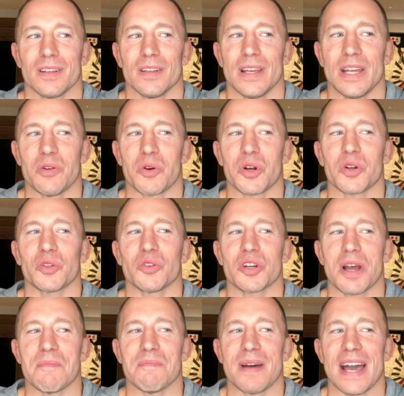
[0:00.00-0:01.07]
in order to
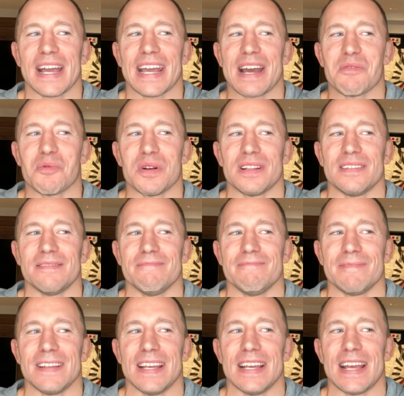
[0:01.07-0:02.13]
come back,
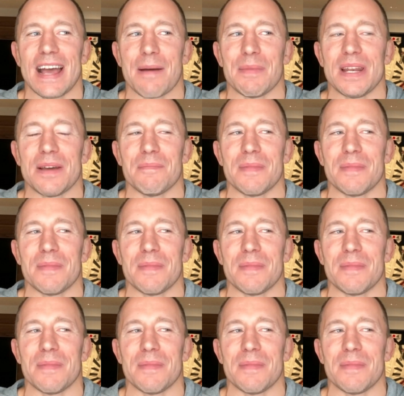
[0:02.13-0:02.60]
I'm in a